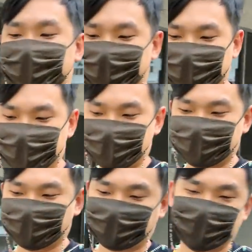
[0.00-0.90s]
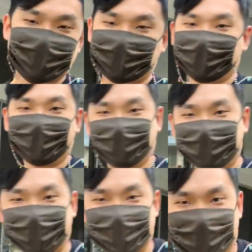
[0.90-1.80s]
I think once again,
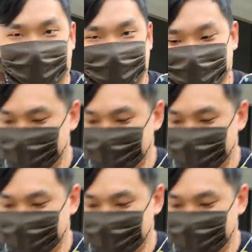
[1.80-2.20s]
Leah has done it.